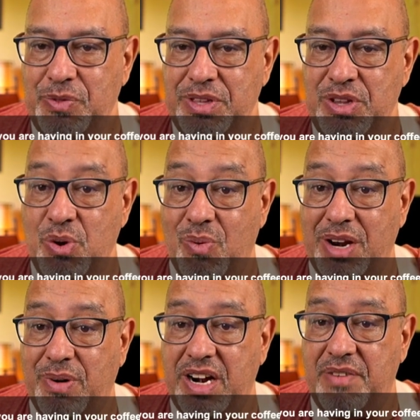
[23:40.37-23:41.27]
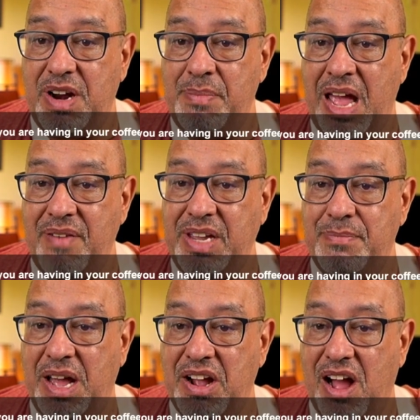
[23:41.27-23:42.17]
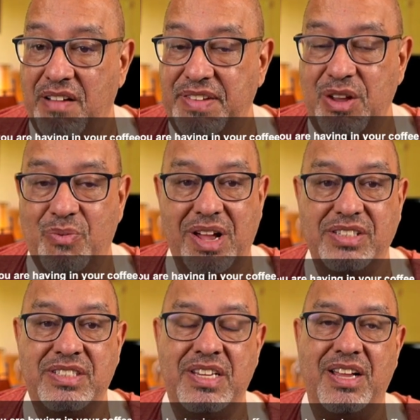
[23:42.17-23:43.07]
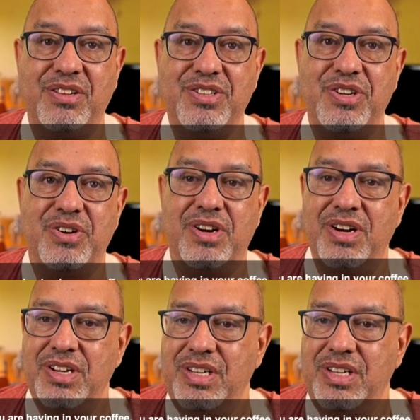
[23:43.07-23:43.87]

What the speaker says: You want whatever I'm having in my coffee? Well, tell your